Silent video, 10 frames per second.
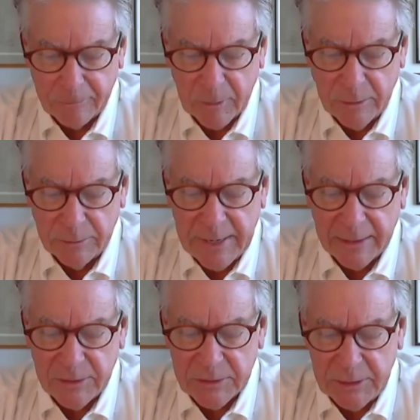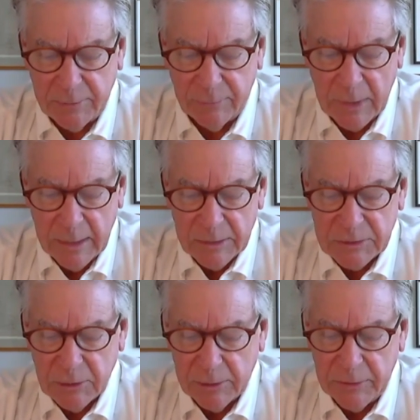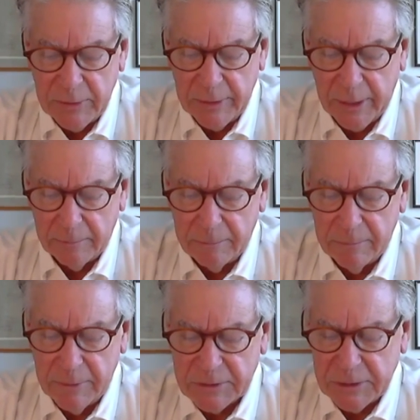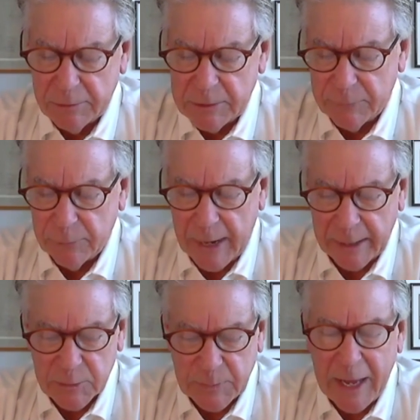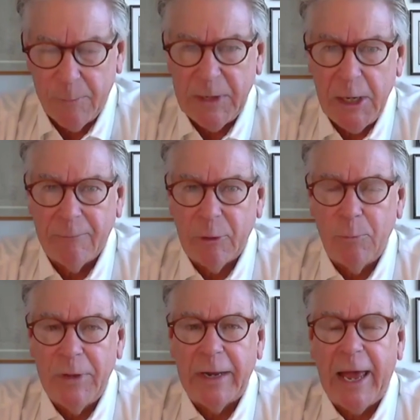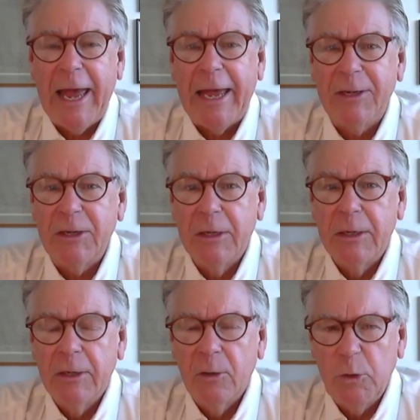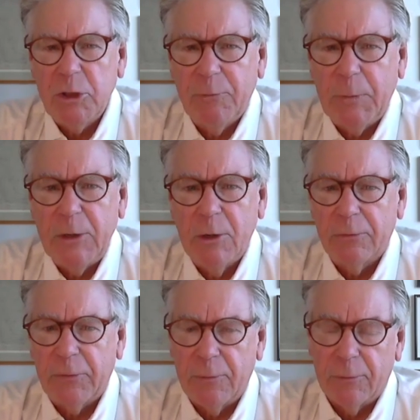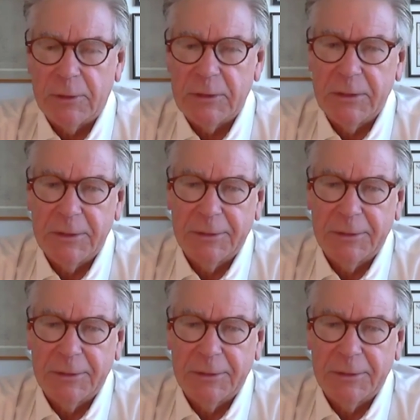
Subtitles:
your dad, Steve, started the series of dragons, but how many have there been, and which have been your favorites?